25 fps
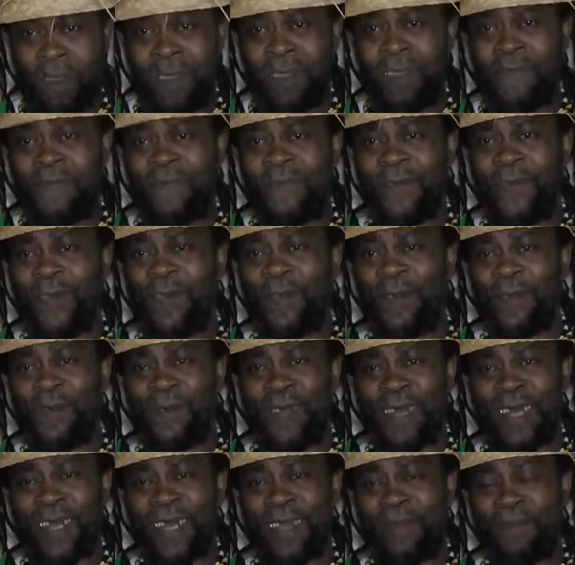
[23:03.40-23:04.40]
If you know
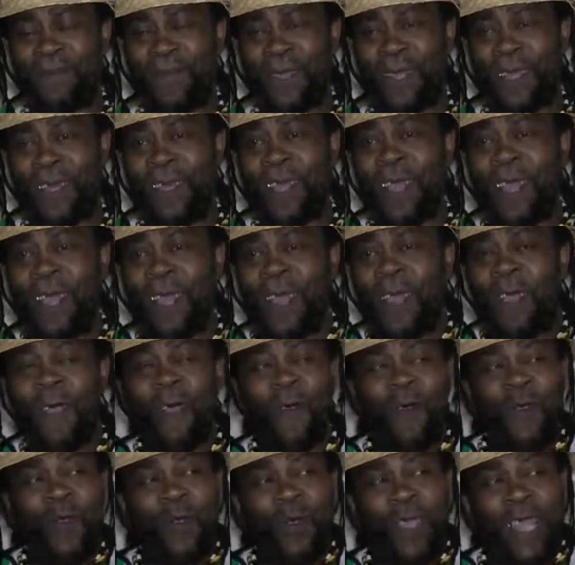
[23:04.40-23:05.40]
what I mean.
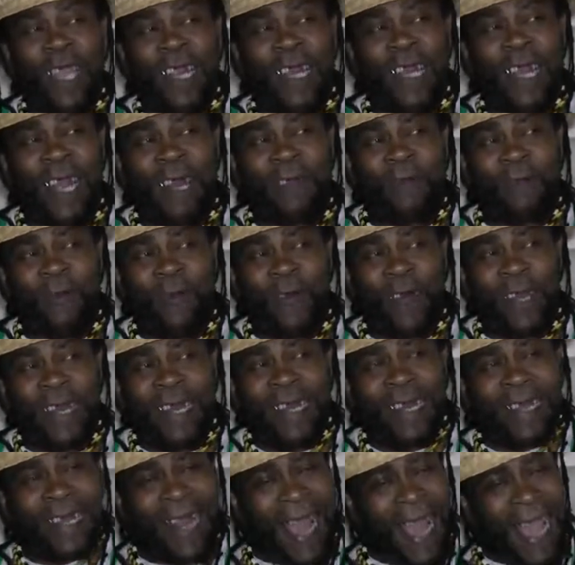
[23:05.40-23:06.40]
How you can not only
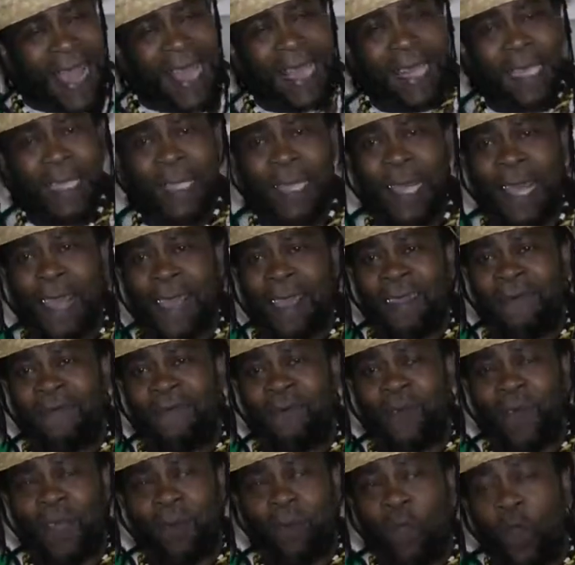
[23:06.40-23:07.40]
die
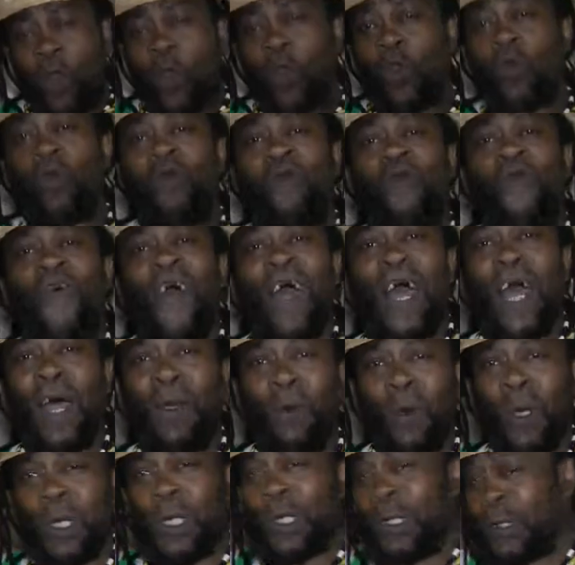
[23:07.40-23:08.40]
joyfully but look
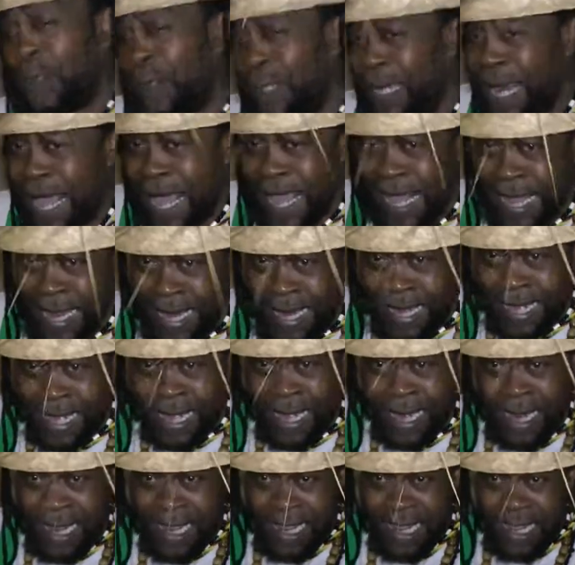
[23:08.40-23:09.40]
forward to dying.